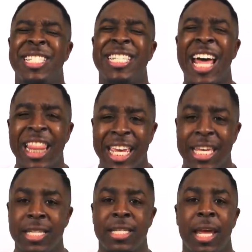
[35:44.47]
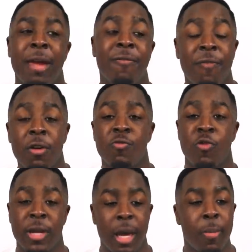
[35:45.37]
zealous and
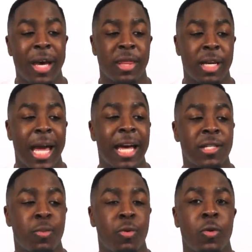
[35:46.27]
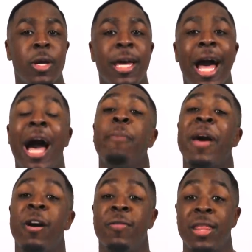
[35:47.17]
fervent about the gospel i'm
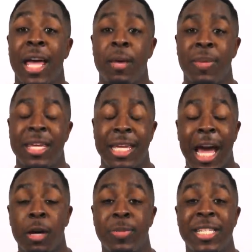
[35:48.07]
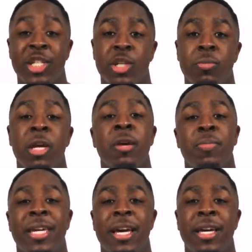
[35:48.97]
out of alignment and out of position
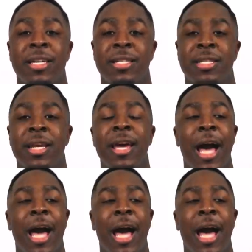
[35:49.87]
because